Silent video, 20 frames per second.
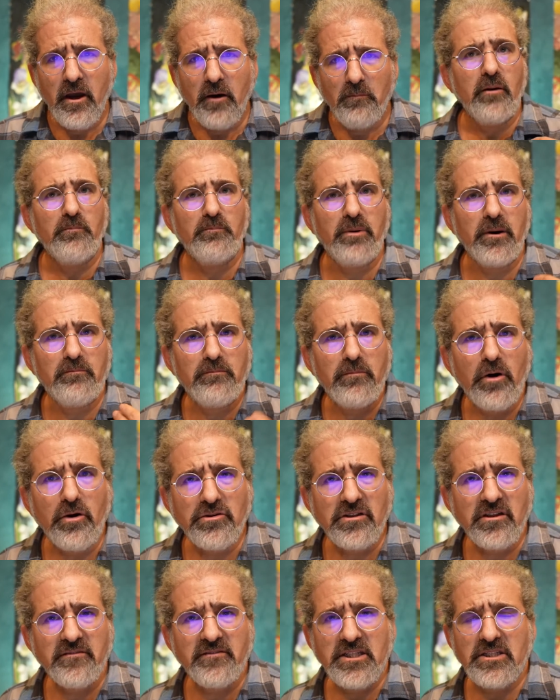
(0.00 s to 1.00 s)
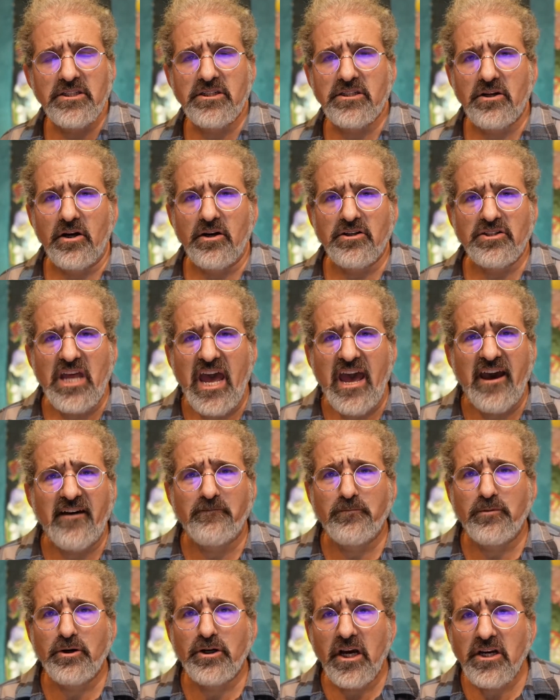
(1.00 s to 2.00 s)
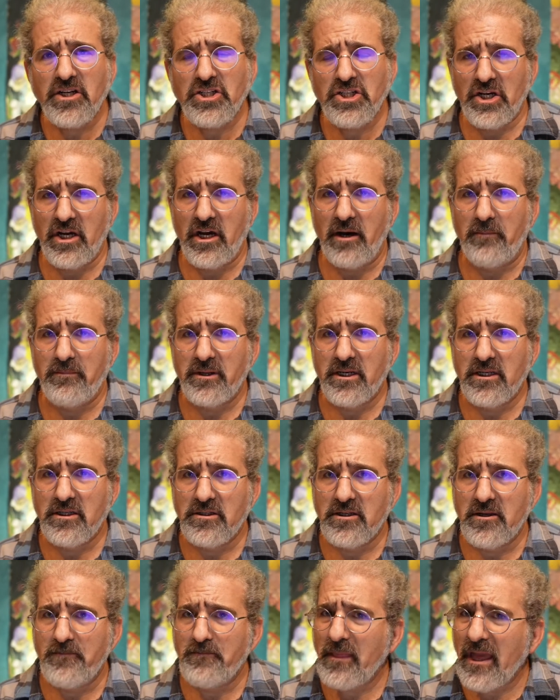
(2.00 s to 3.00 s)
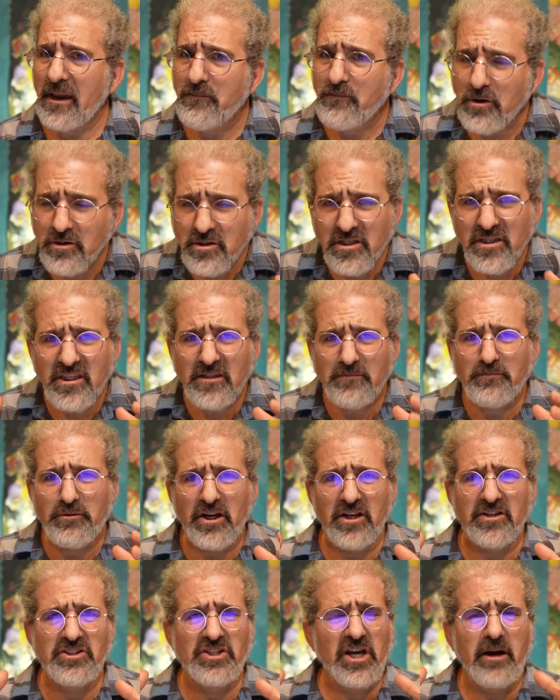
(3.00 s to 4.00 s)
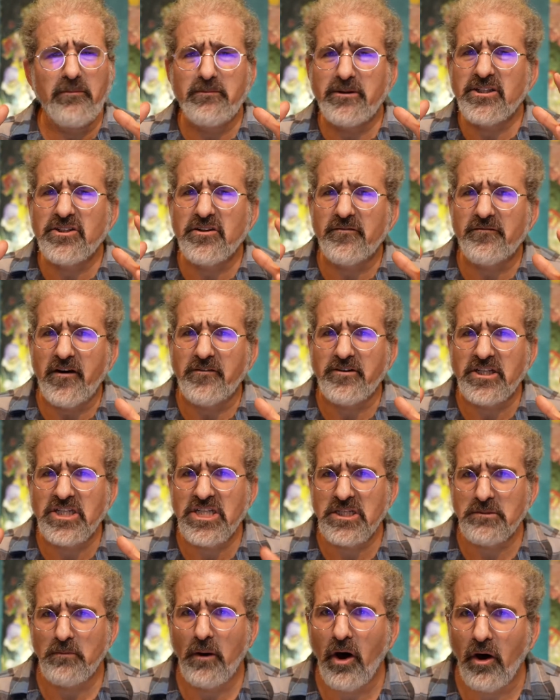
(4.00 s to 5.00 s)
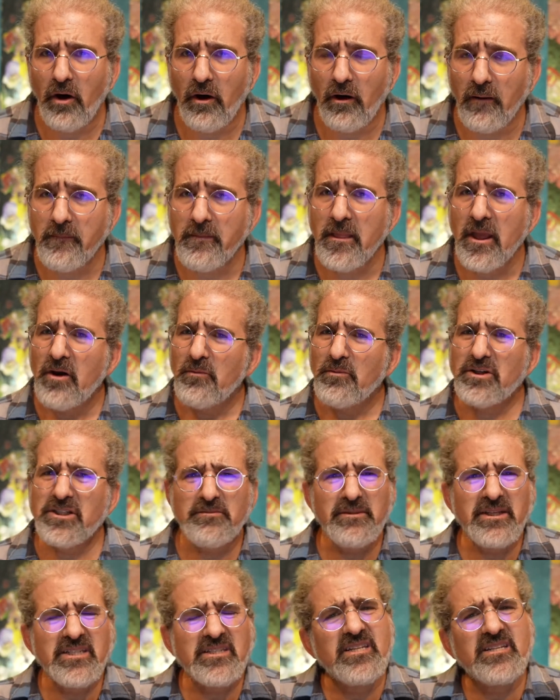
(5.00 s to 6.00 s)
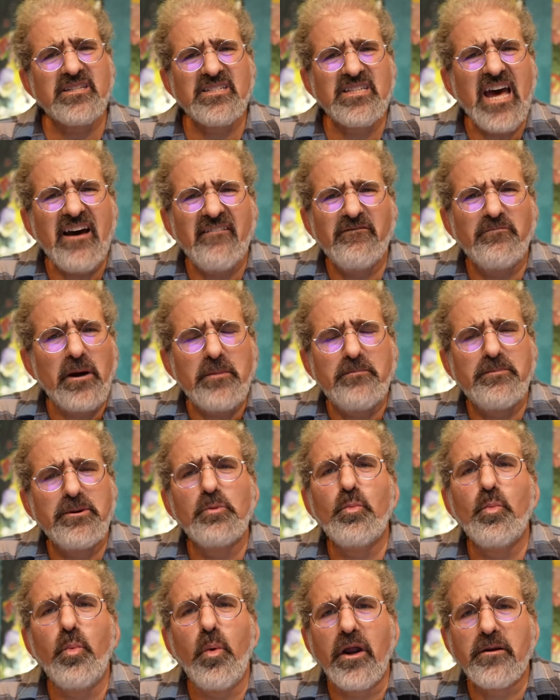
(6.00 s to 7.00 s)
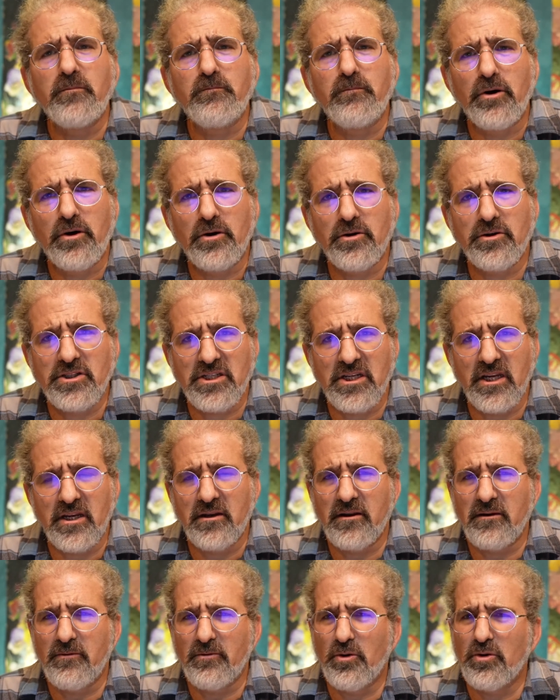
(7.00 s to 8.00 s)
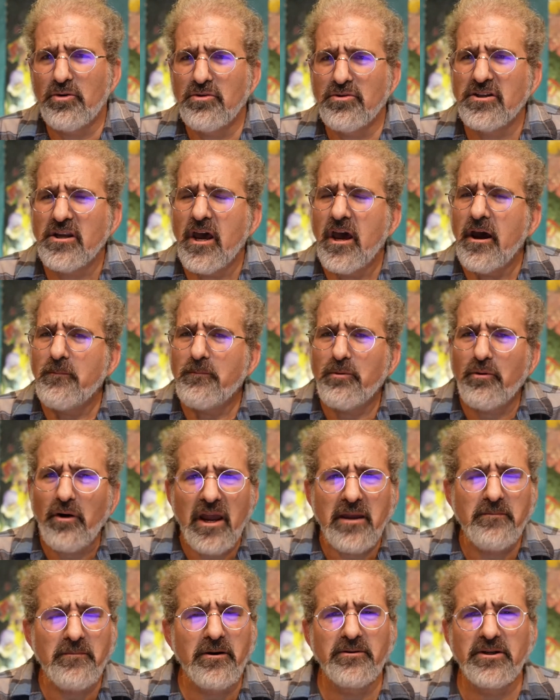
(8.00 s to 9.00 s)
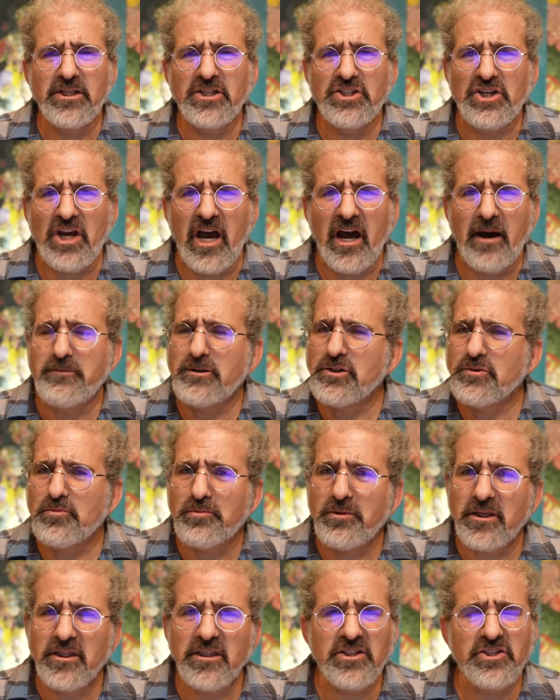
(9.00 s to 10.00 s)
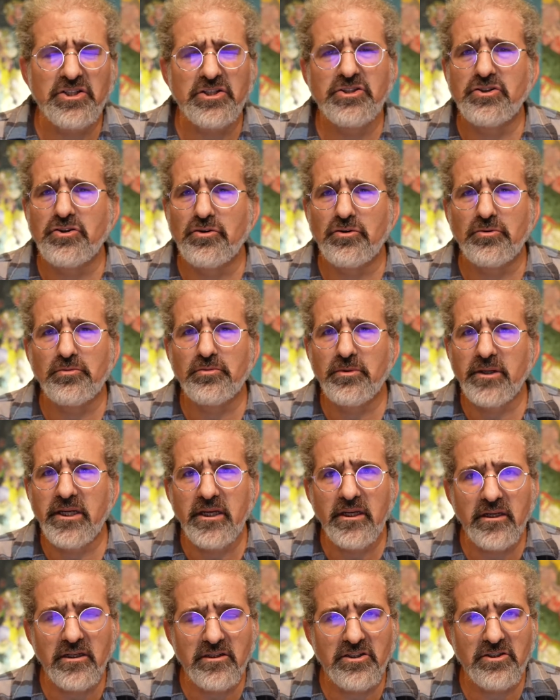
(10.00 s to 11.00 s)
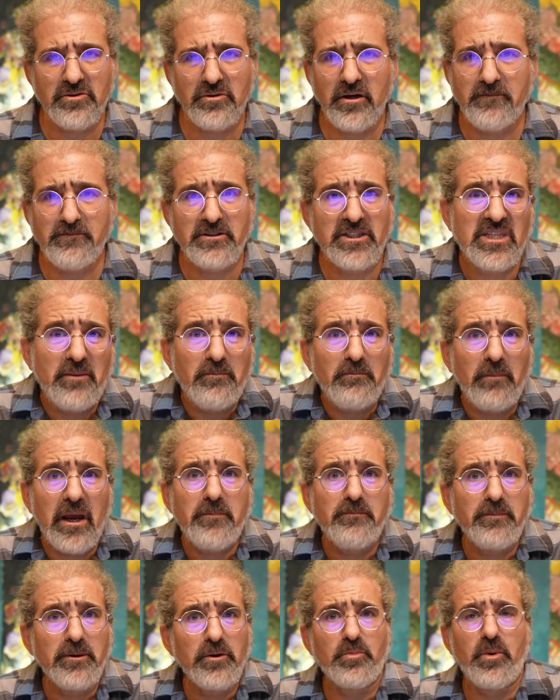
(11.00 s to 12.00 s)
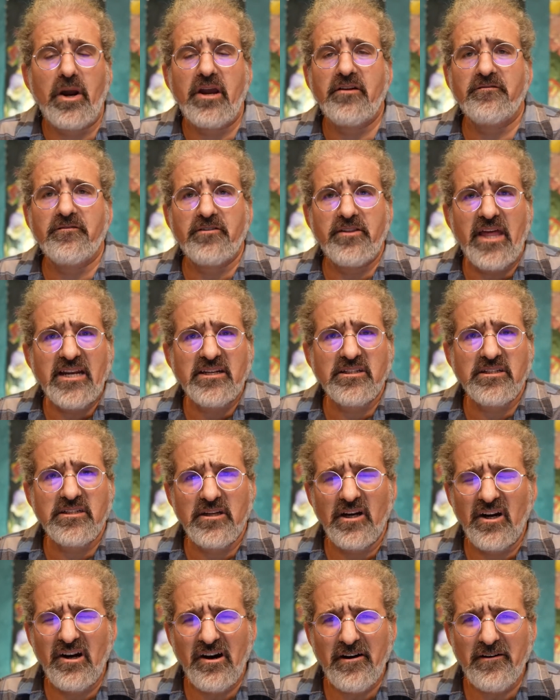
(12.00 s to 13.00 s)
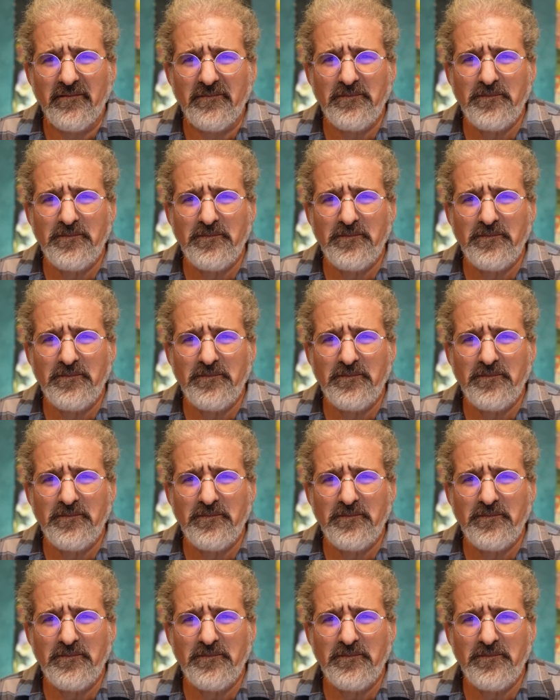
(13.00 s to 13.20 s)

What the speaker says: But most of these stars have production companies. And most of these production companies are very small, which means the staff might be one person whose primary job is really just to read scripts that might be right for that star.